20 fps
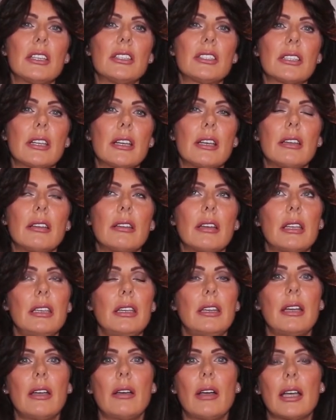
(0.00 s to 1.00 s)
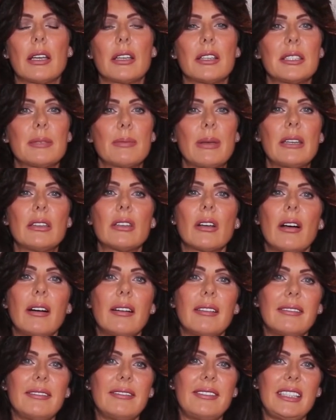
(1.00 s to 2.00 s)
So, you know, I could spend a
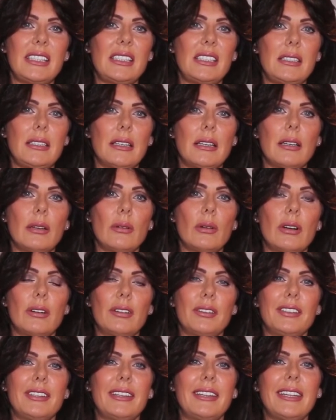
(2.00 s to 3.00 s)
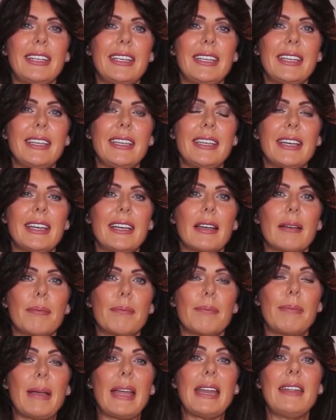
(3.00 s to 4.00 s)
whole video on the
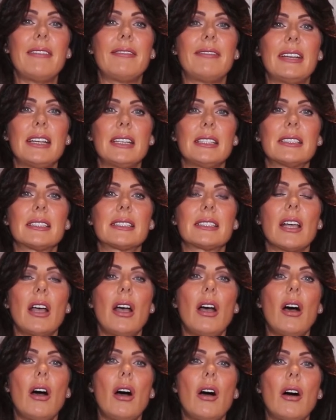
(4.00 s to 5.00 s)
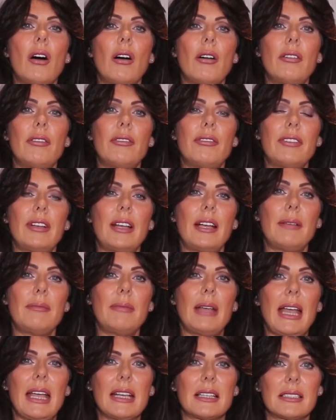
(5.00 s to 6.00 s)
benefits of
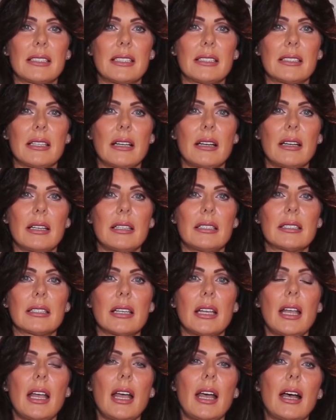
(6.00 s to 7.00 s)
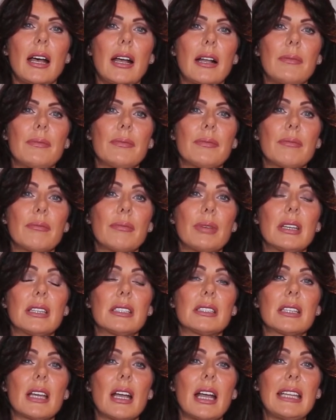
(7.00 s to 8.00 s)
exercise,
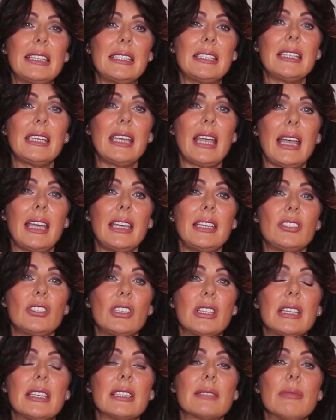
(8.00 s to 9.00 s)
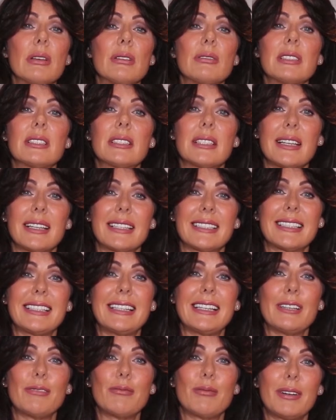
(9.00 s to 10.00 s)
but anti-aging is most
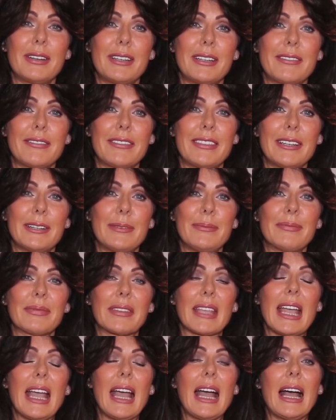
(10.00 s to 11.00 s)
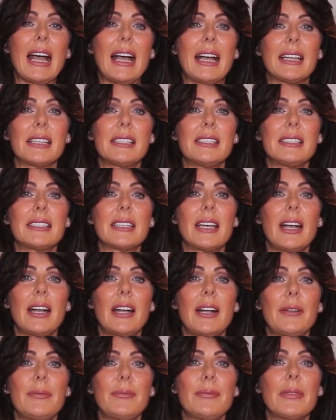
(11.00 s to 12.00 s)
certainly one of them. And
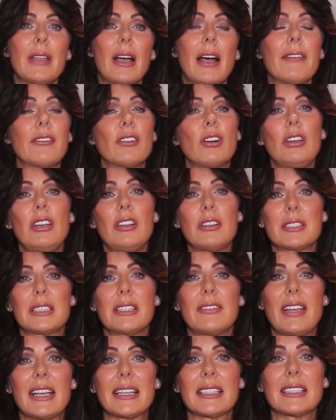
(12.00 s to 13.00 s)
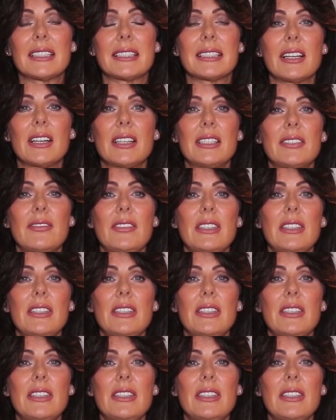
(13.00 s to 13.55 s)
I've got lots of exercise